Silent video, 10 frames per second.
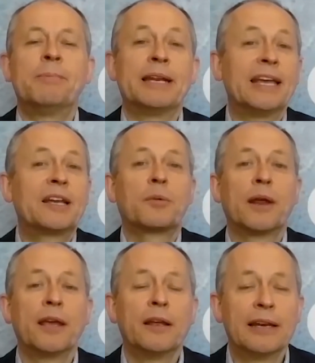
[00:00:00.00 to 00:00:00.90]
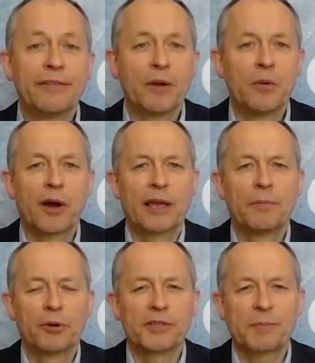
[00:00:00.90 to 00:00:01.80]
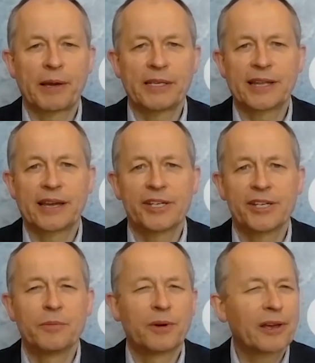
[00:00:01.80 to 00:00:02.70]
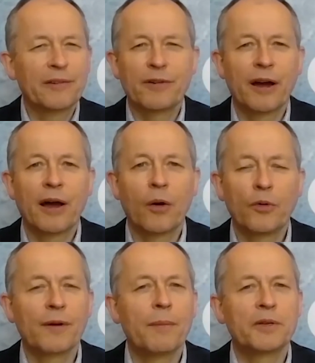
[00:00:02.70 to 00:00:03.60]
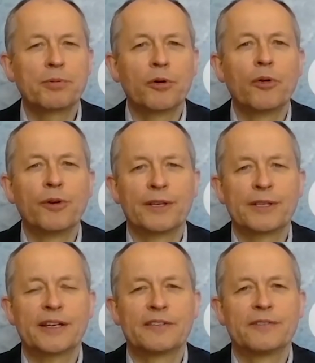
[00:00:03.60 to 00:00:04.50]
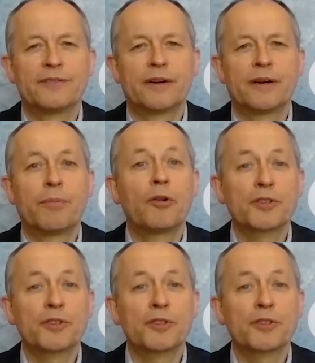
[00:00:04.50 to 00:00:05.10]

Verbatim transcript: But equally, living and working aboard the space station, we're looking for a, also a much broader set of uh,